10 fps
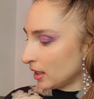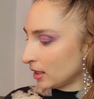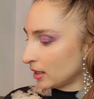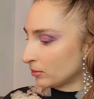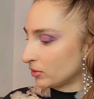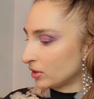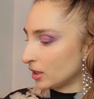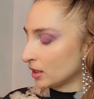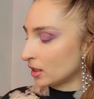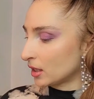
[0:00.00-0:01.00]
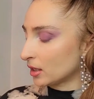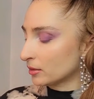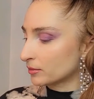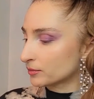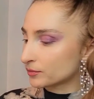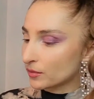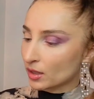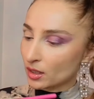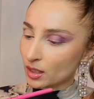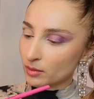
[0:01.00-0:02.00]
and I'm thinking
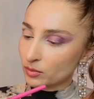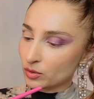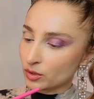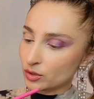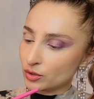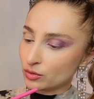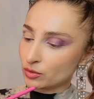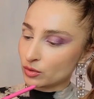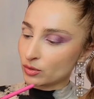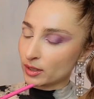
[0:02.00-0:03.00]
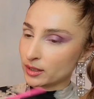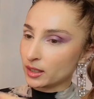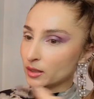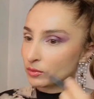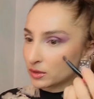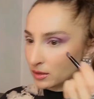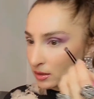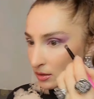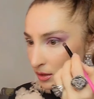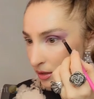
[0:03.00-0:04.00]
I'm going to go again with
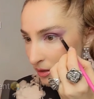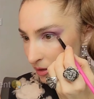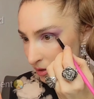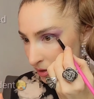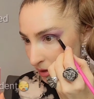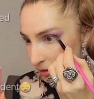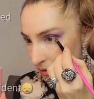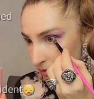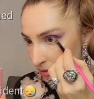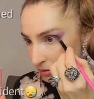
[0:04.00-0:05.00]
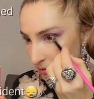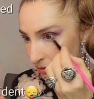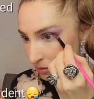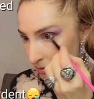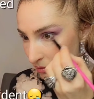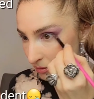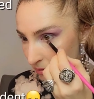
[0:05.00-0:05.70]
this darker shade and just go